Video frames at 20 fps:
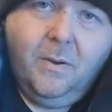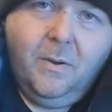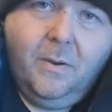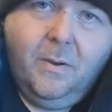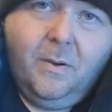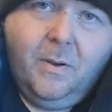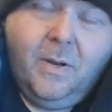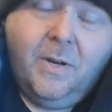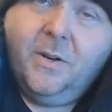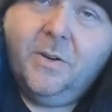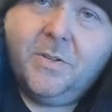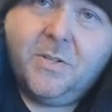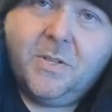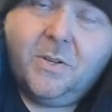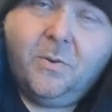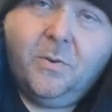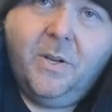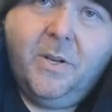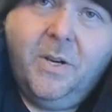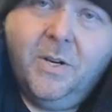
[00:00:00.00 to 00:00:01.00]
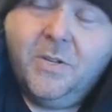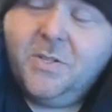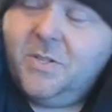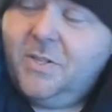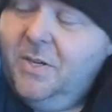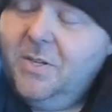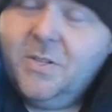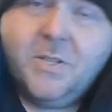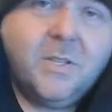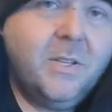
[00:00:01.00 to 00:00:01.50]
And here's the here's
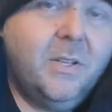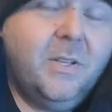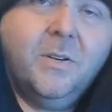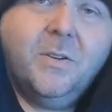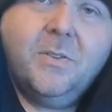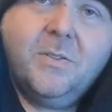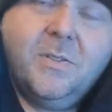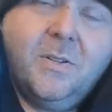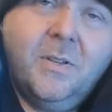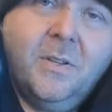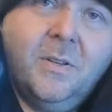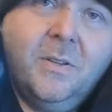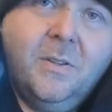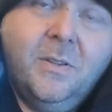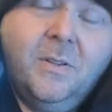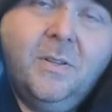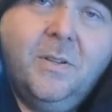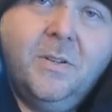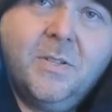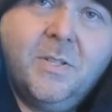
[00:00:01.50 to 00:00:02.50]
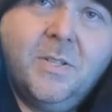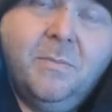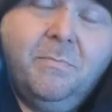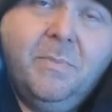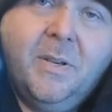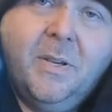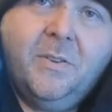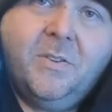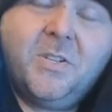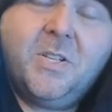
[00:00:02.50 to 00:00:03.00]
here's here's the here's the
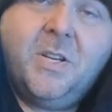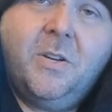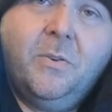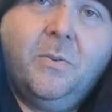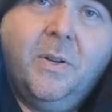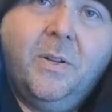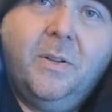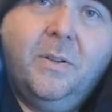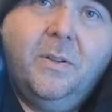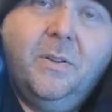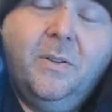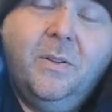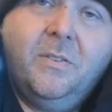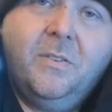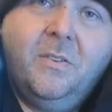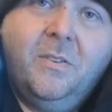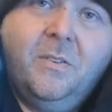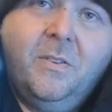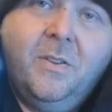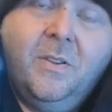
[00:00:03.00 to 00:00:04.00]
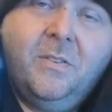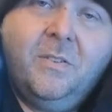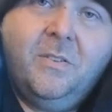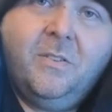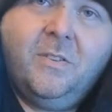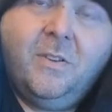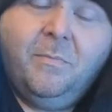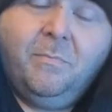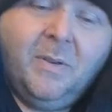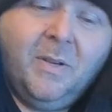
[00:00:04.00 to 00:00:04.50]
big secret. This is this
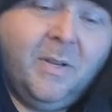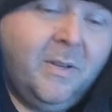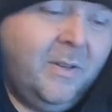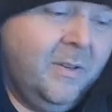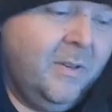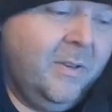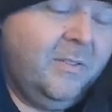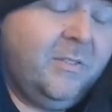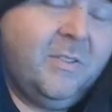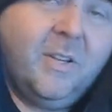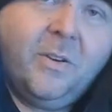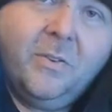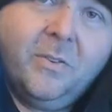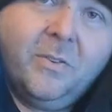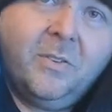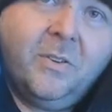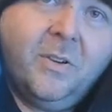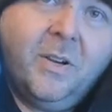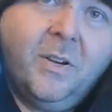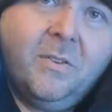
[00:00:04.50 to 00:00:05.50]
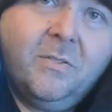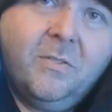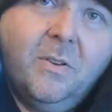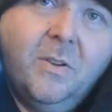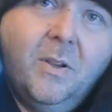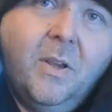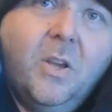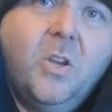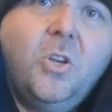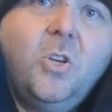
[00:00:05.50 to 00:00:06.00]
is the big uh, secret sauce.
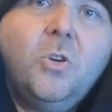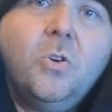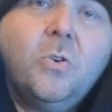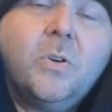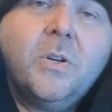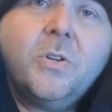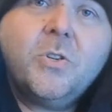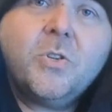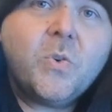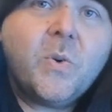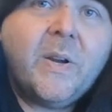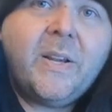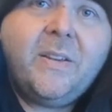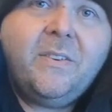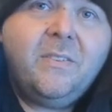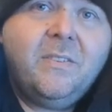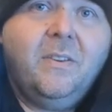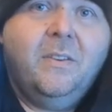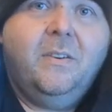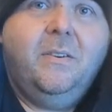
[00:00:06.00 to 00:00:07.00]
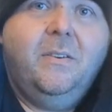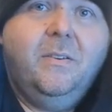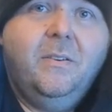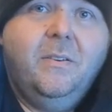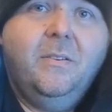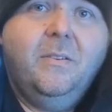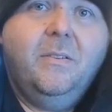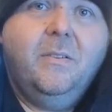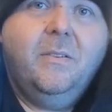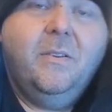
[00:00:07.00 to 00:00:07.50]
You can trace it.
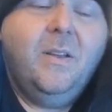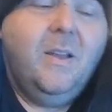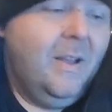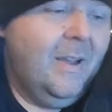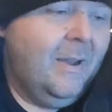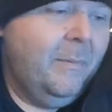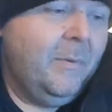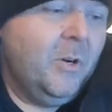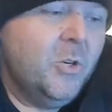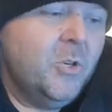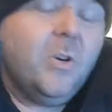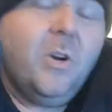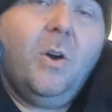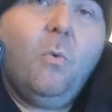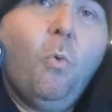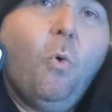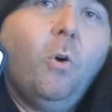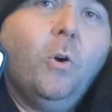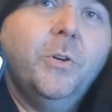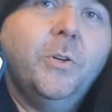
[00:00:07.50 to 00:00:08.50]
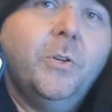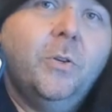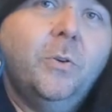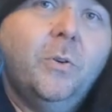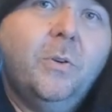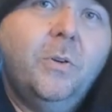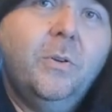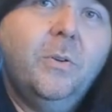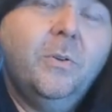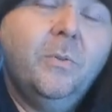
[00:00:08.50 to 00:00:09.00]
I'm going to draw
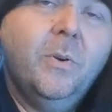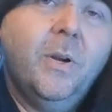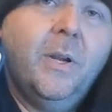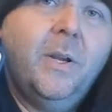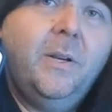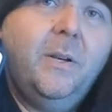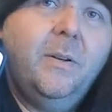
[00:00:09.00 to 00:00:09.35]
Warduke, right?